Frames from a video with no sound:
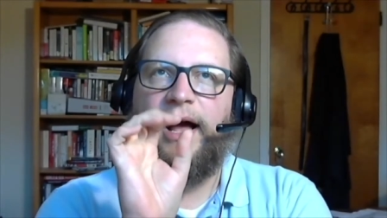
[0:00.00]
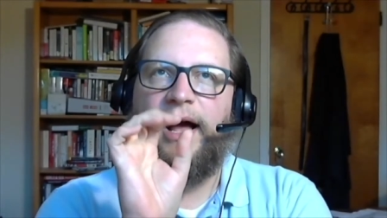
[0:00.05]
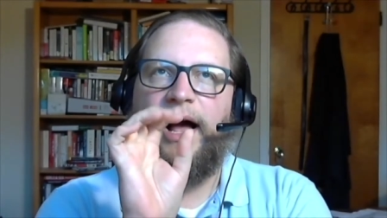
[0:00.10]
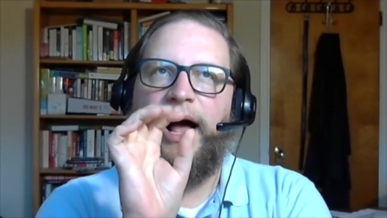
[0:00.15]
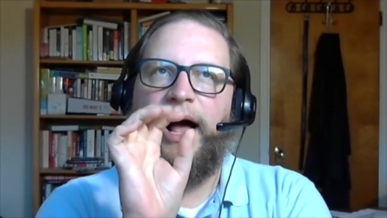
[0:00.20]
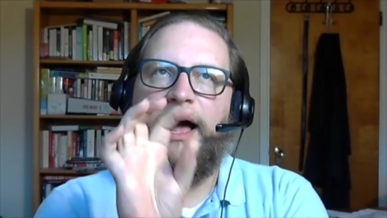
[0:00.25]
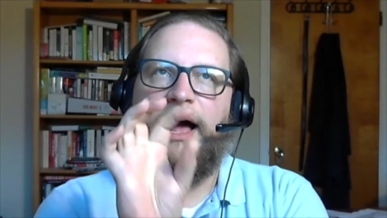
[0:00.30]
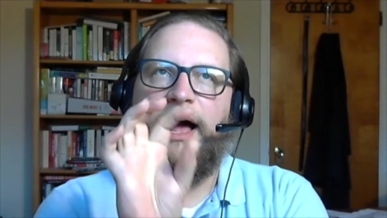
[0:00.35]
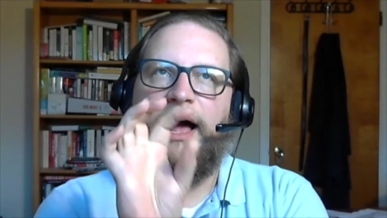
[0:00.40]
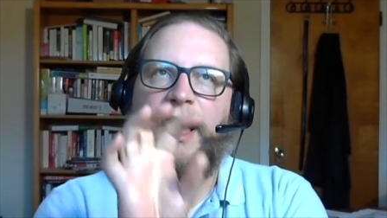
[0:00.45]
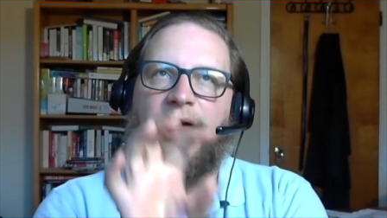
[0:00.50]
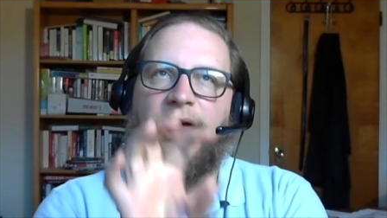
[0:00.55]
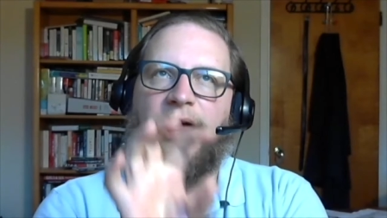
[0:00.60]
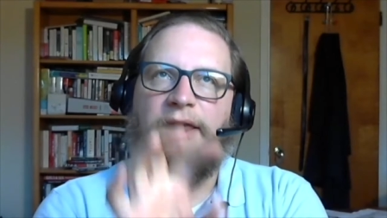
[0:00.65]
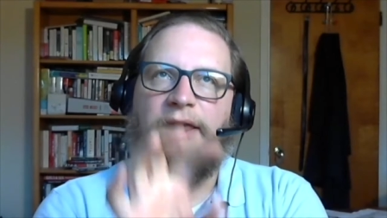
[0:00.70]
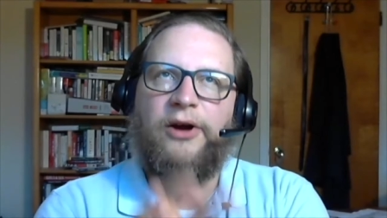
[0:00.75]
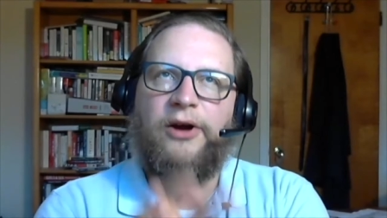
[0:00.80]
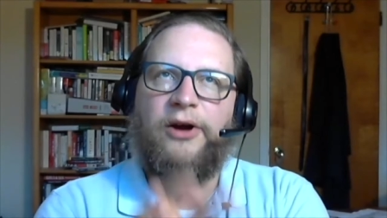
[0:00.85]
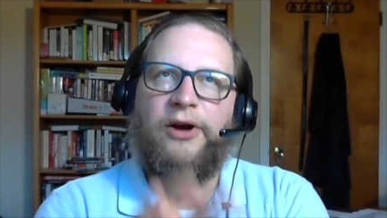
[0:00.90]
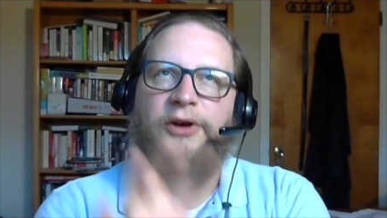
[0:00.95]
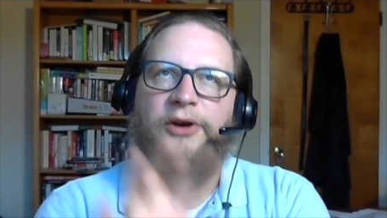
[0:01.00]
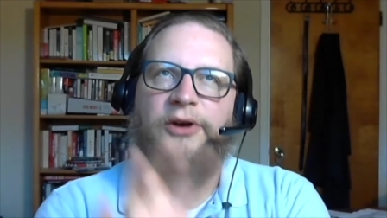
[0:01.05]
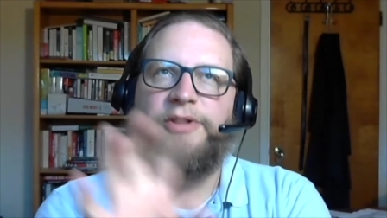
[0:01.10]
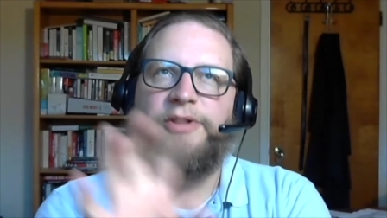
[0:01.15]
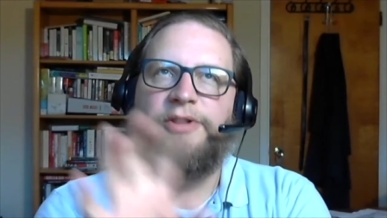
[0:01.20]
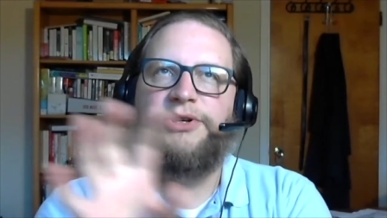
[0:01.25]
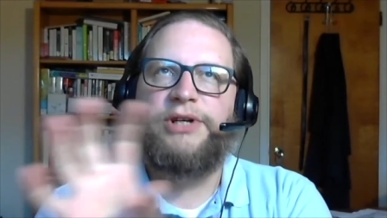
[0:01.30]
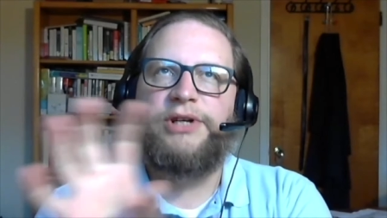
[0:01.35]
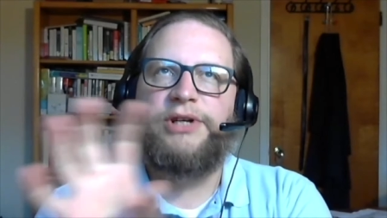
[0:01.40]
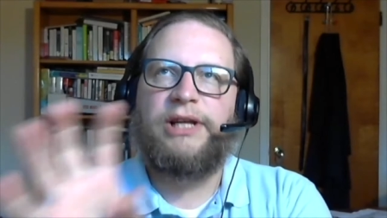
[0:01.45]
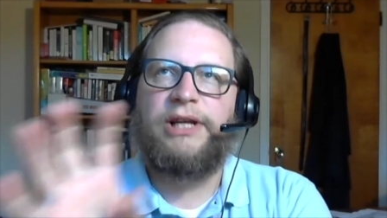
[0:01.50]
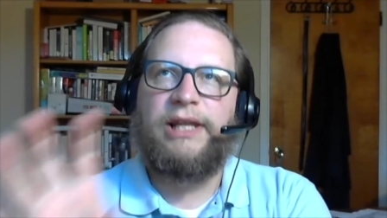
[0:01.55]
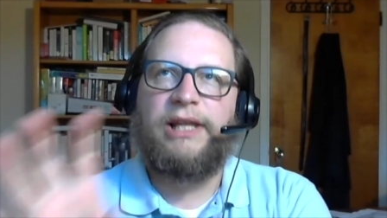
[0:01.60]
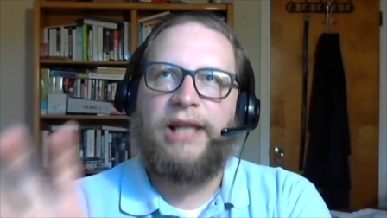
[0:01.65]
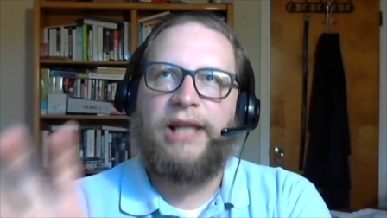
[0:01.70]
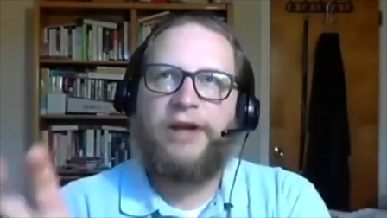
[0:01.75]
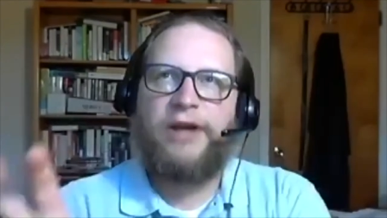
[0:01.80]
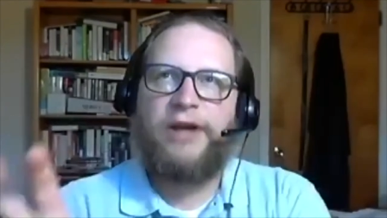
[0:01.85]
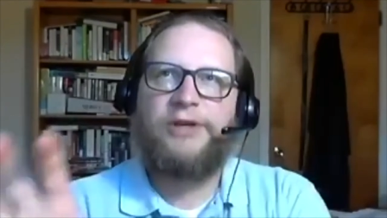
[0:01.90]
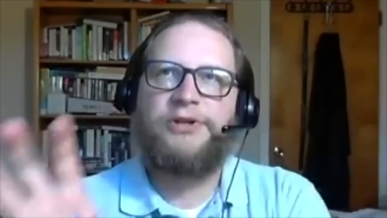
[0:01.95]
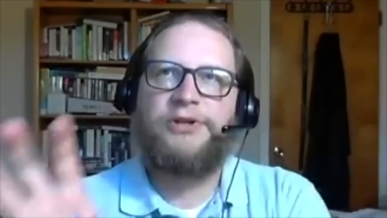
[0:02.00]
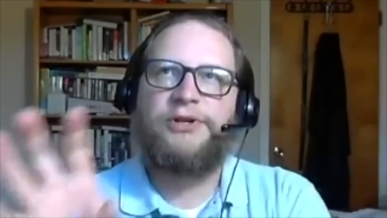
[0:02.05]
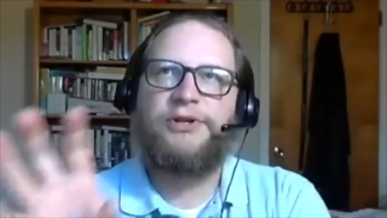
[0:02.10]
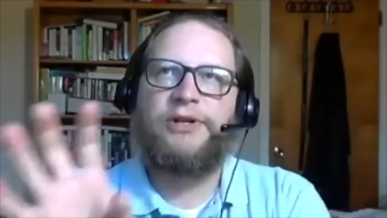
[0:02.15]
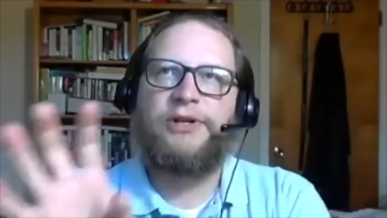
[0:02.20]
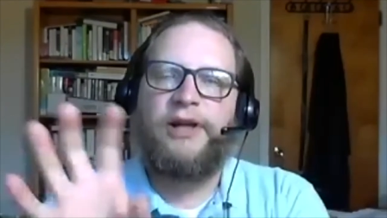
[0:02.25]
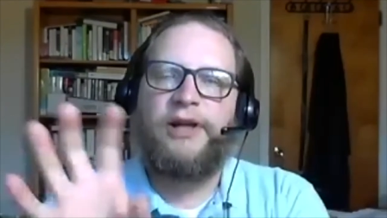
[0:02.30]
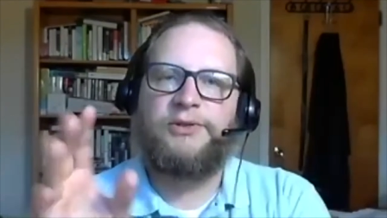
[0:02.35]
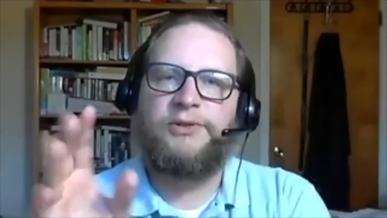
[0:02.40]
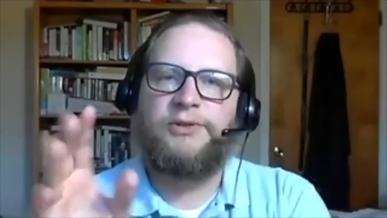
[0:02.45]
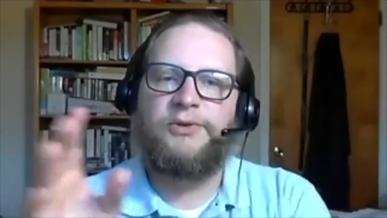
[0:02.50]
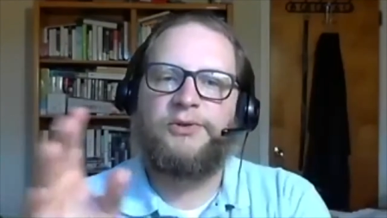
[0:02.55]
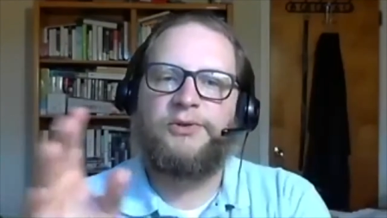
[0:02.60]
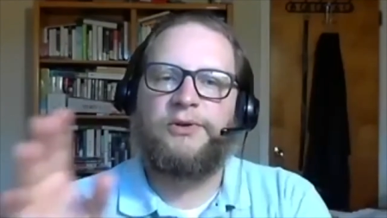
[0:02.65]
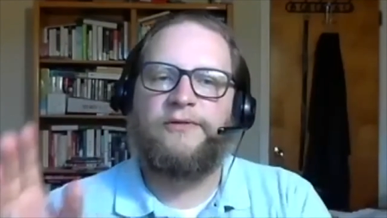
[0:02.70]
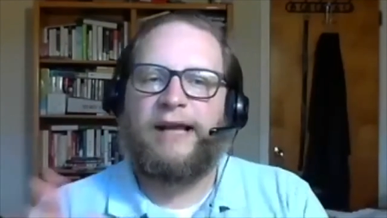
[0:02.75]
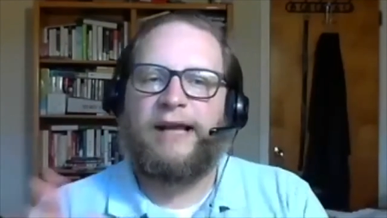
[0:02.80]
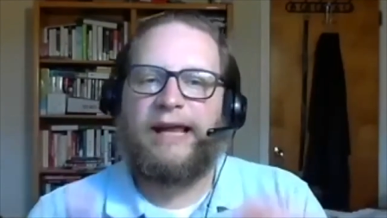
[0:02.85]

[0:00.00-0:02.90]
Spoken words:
a large collection of books that sort of